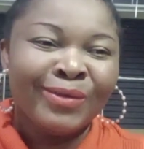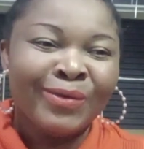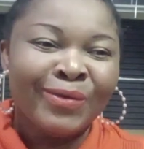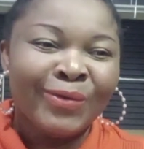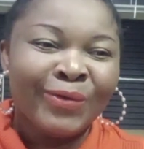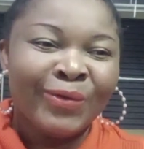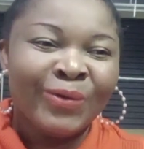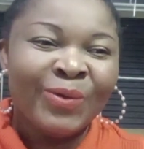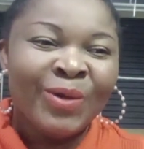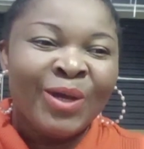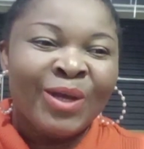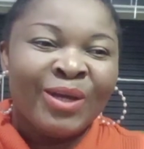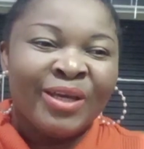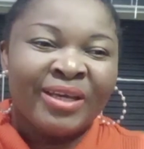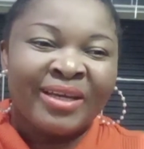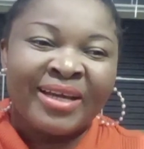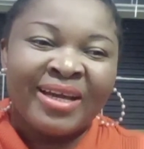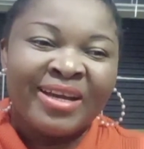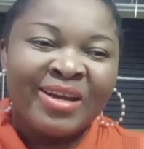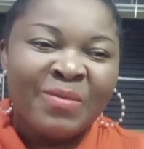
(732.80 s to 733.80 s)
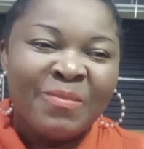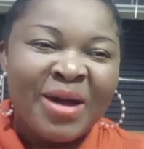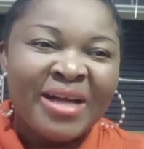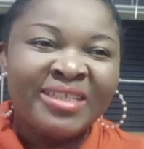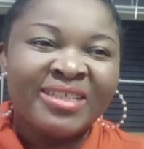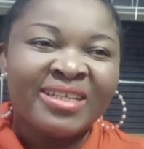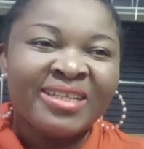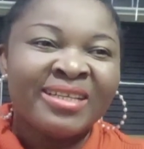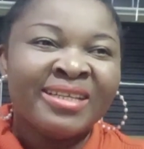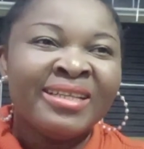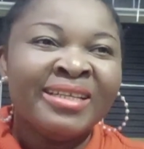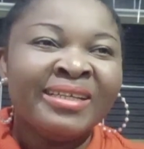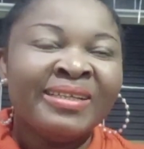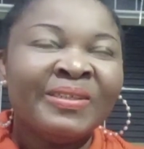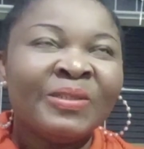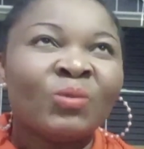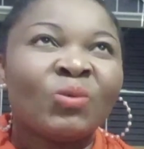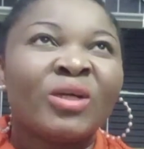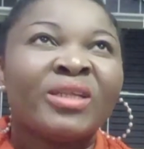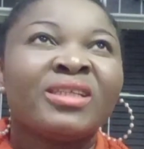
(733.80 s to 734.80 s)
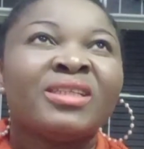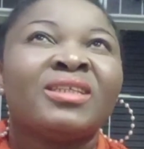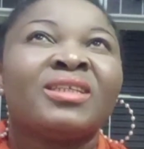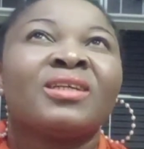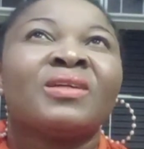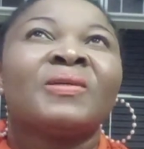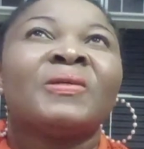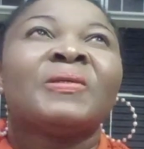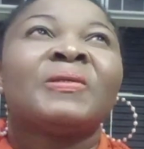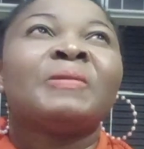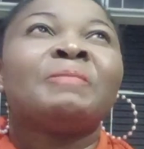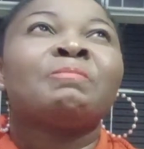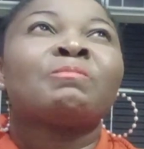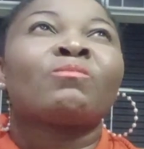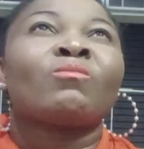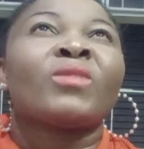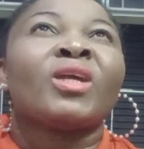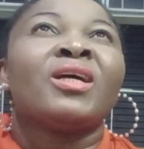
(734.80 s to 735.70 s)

You know, you can imagine the, what is it called?